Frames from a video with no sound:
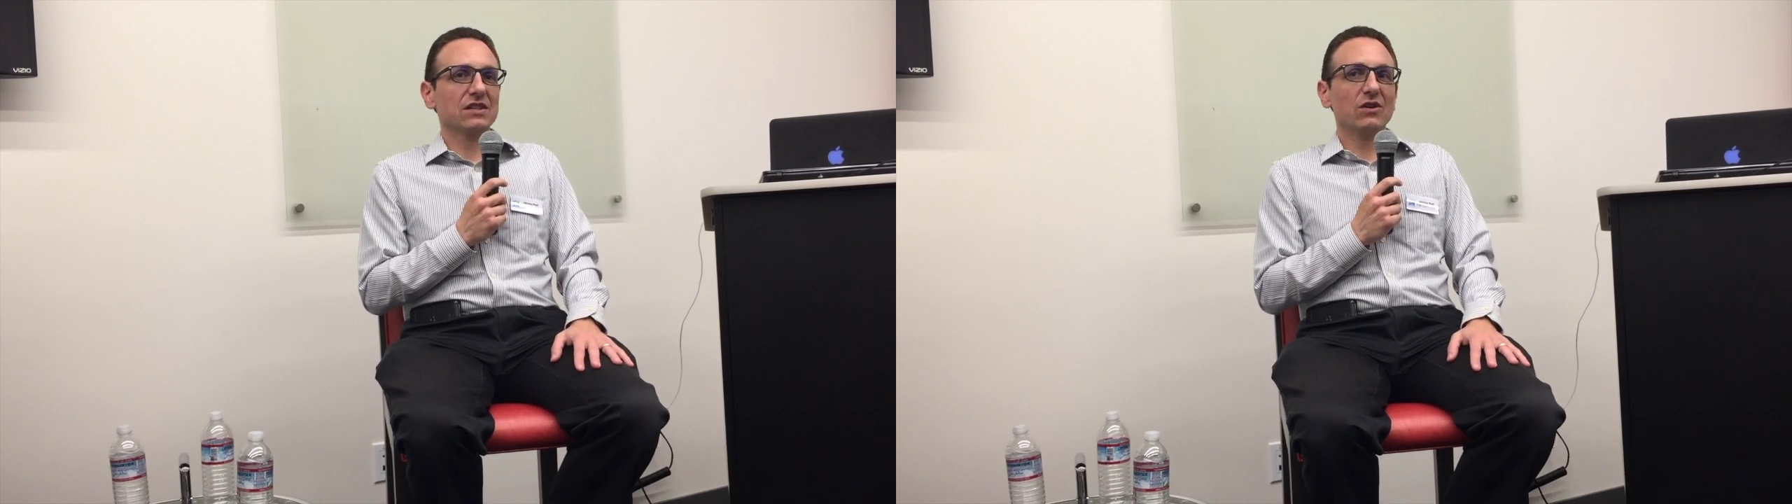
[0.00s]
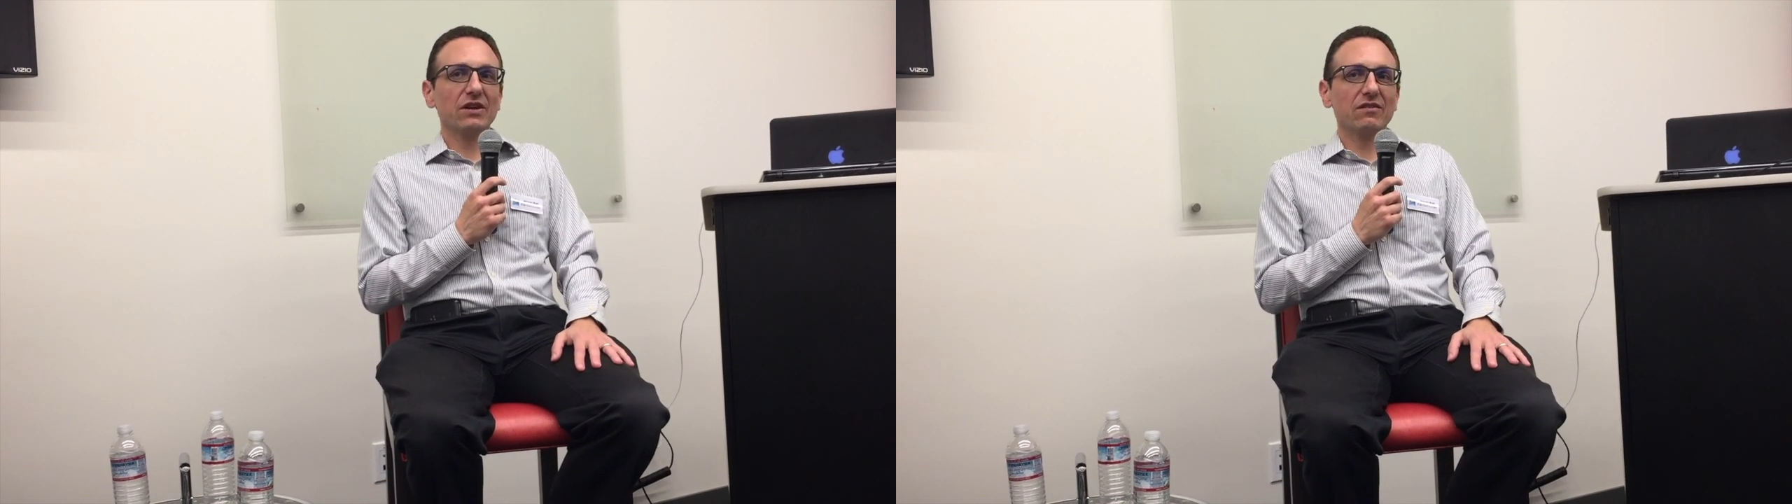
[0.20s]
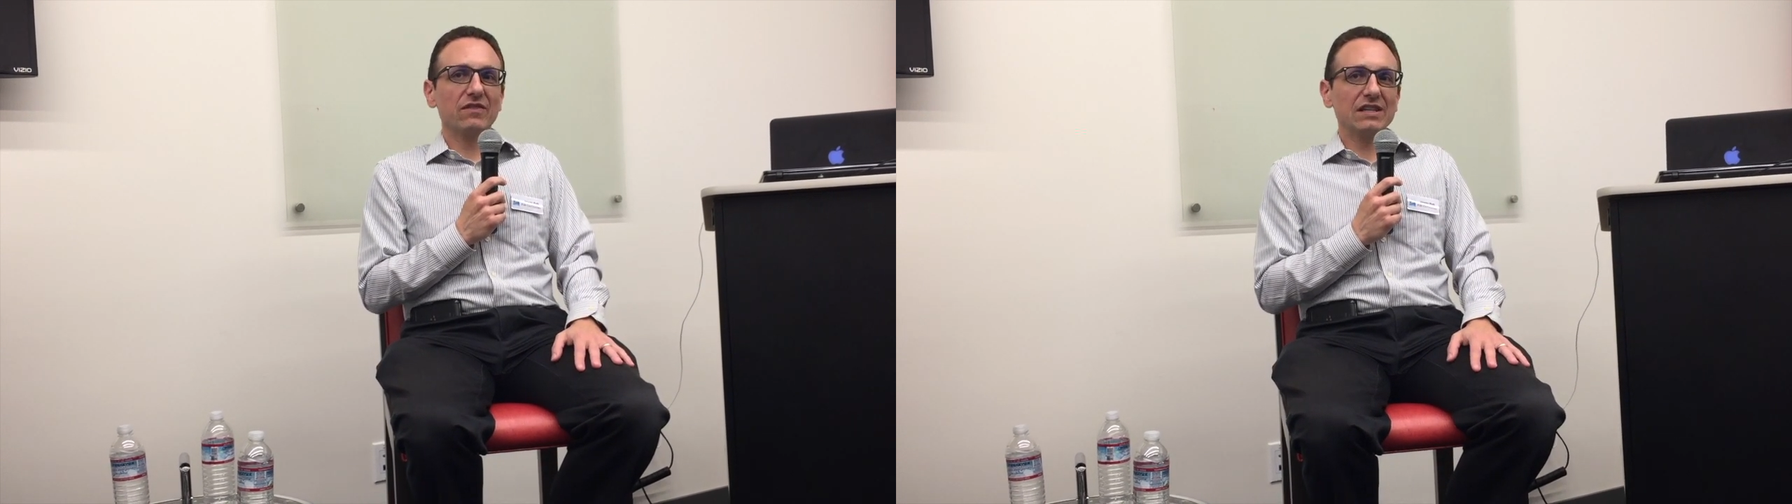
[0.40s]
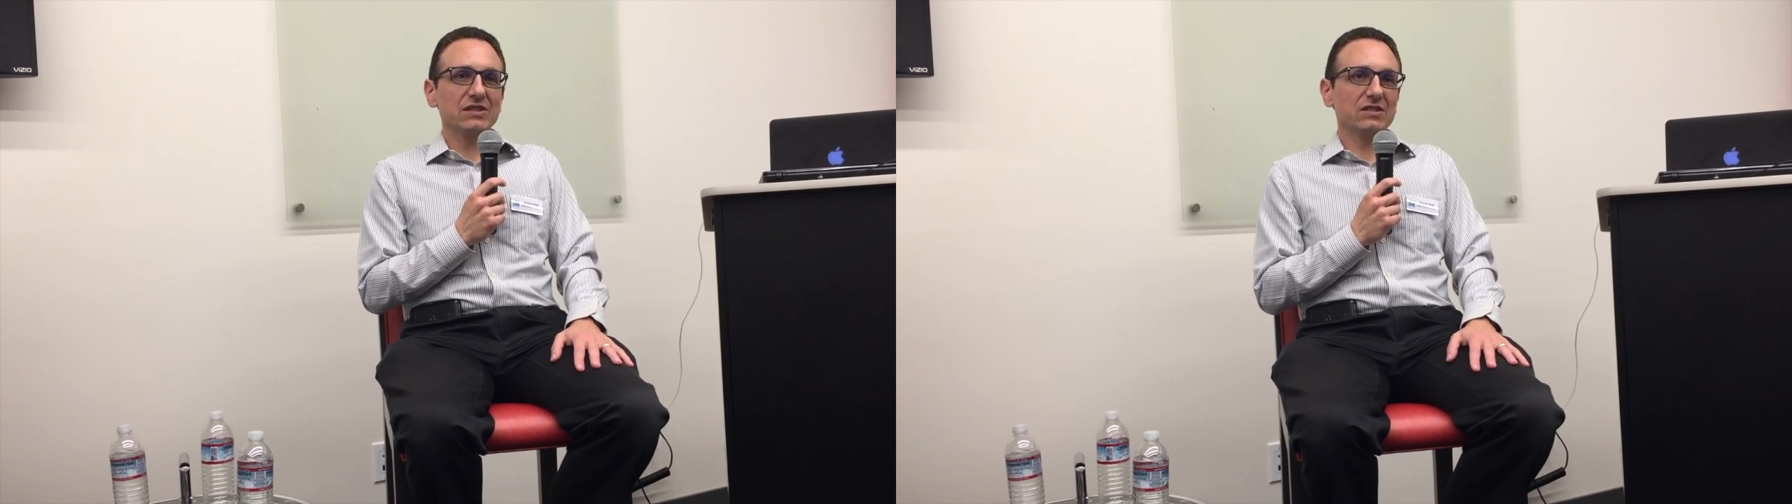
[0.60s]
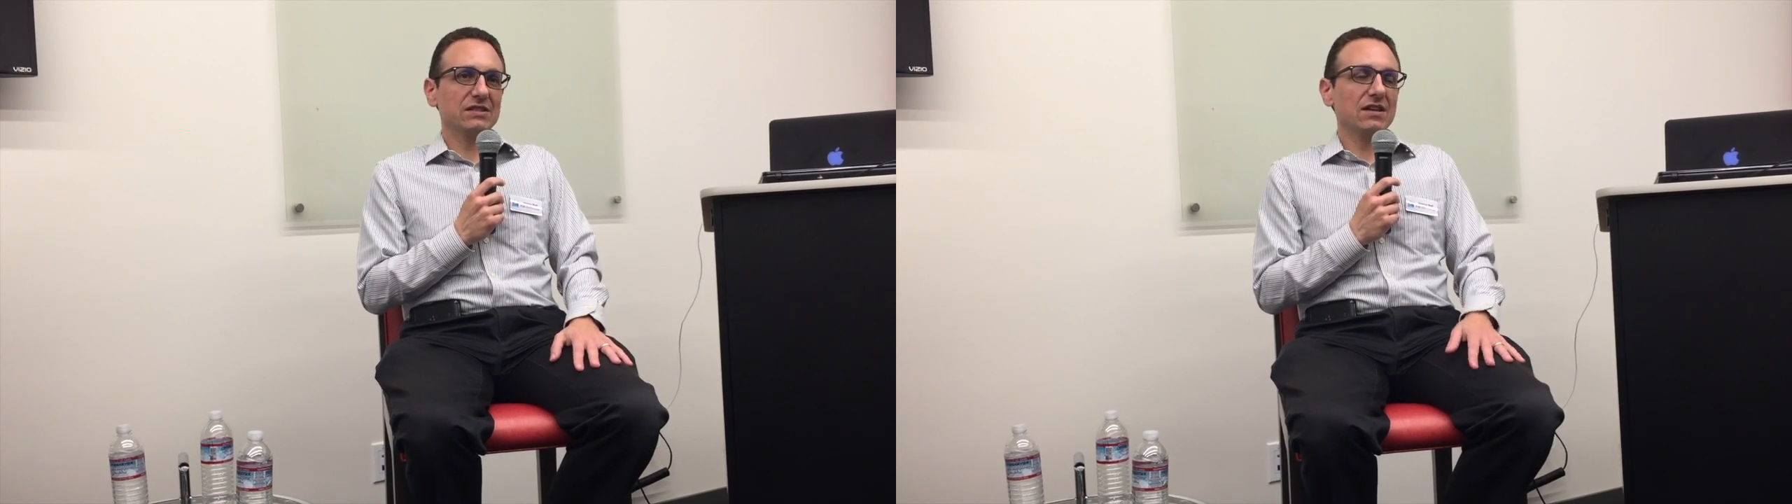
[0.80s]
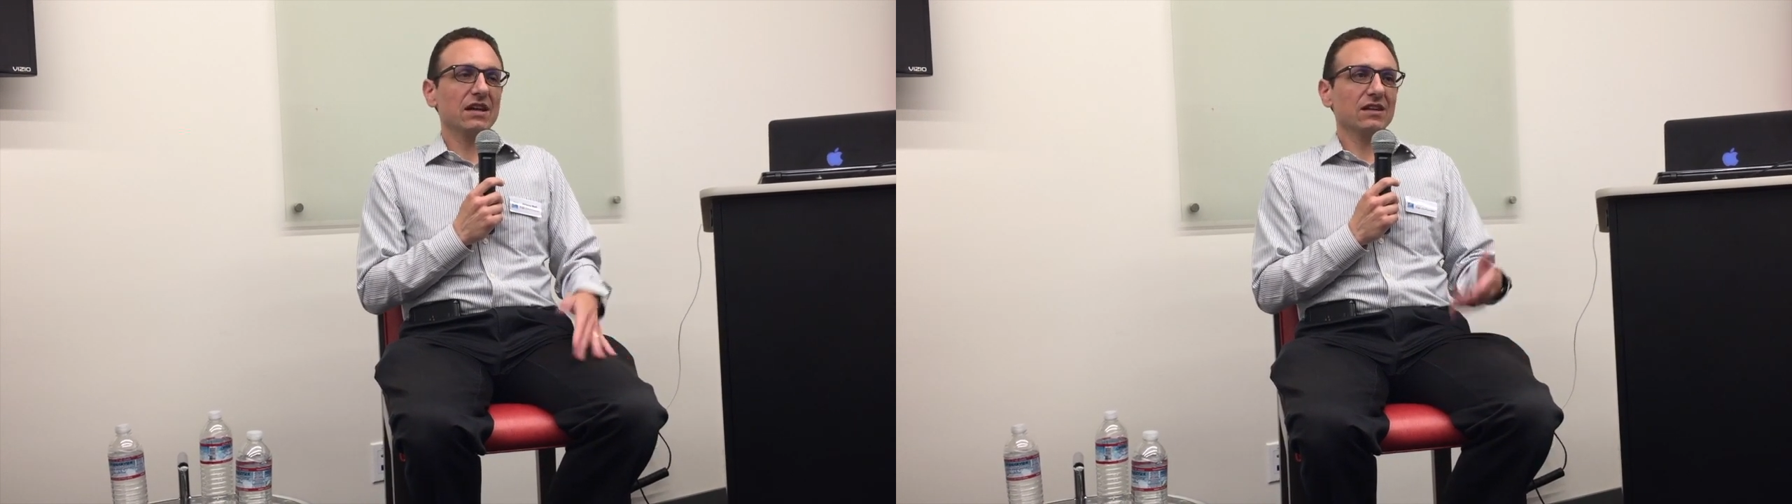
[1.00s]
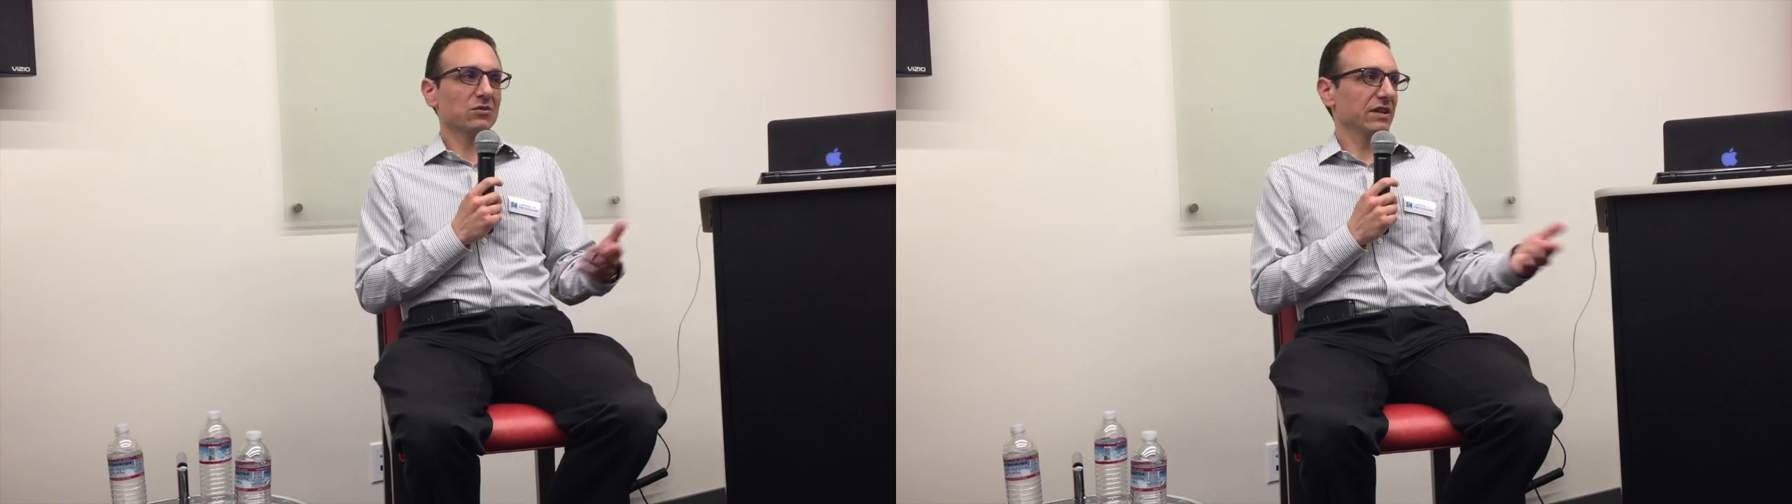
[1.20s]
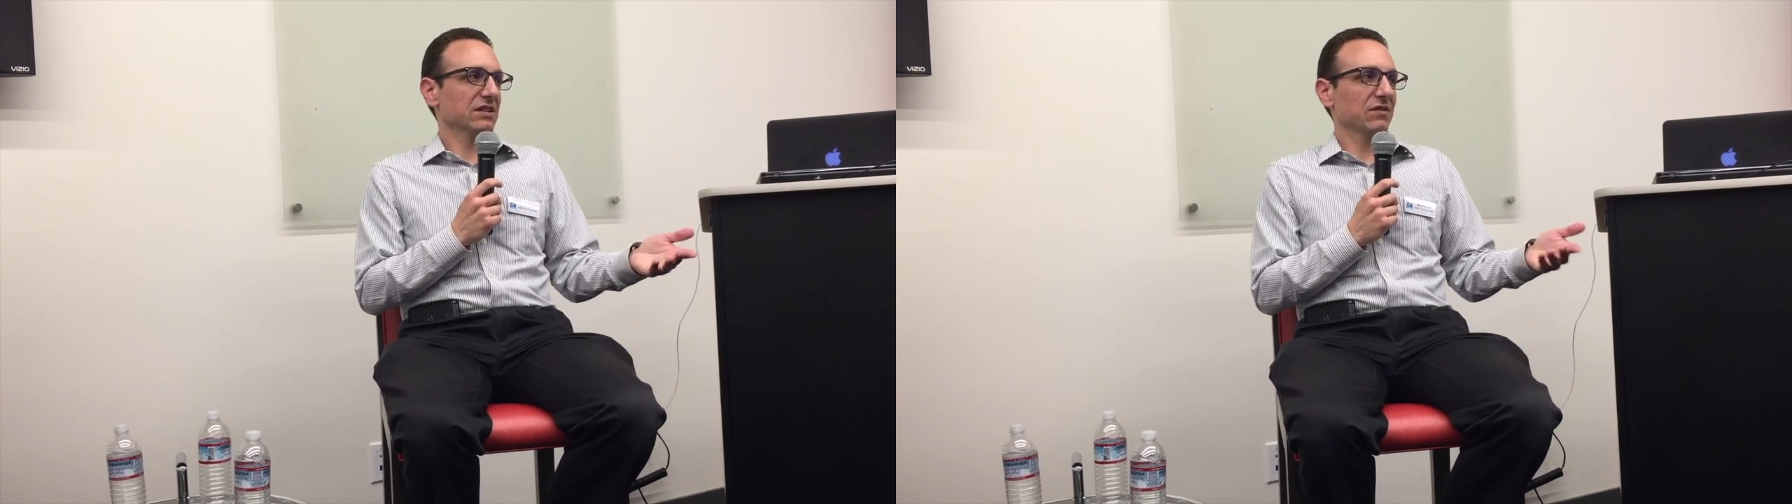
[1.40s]
So an investor is taking
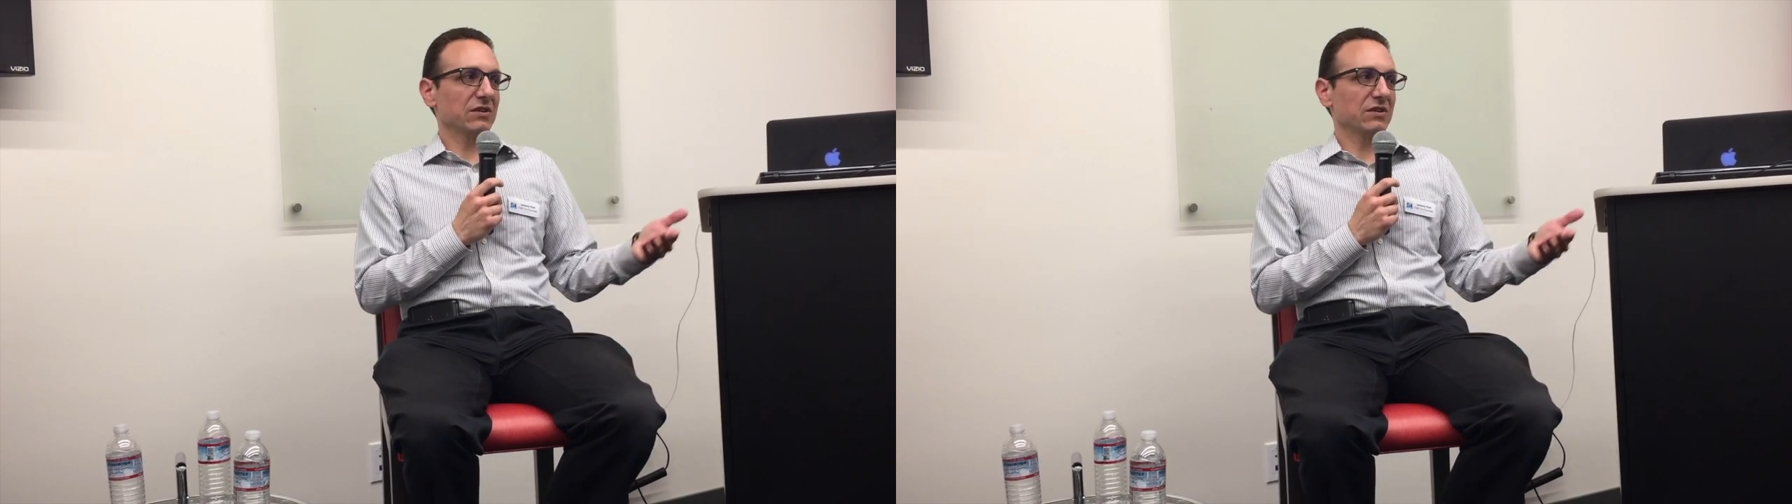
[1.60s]
a risk